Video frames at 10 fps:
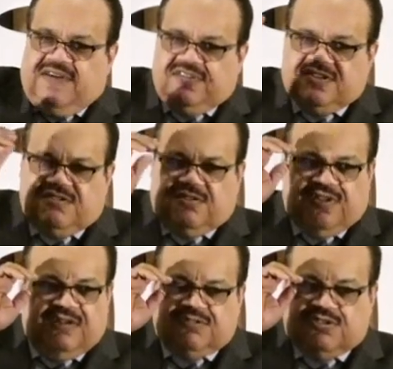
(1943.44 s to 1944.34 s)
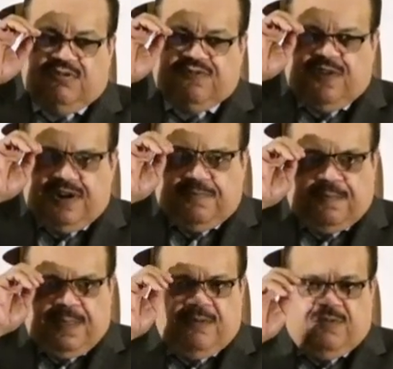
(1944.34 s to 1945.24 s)
this little thing. It was so funny.
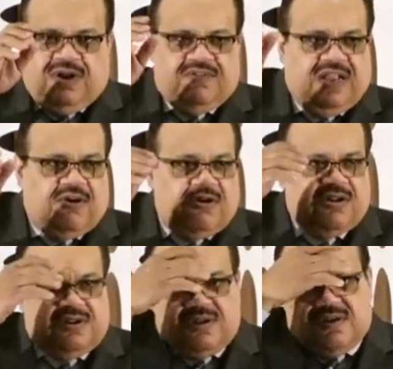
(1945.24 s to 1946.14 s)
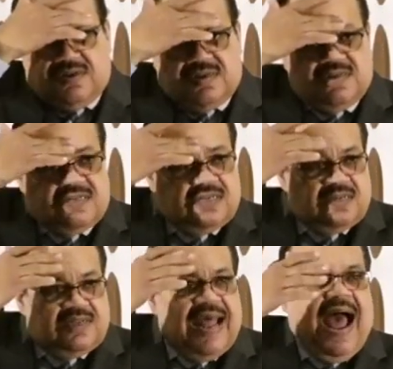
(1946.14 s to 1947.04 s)
Whenever they heard the
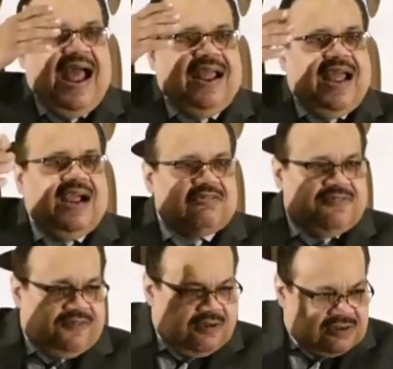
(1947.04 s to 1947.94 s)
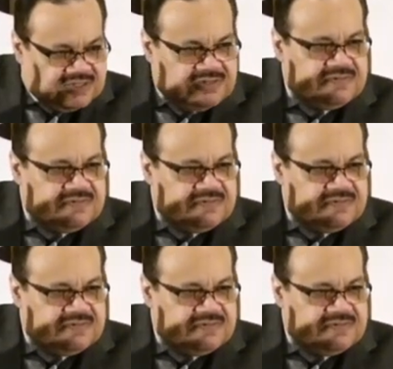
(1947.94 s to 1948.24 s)
Niagara Falls,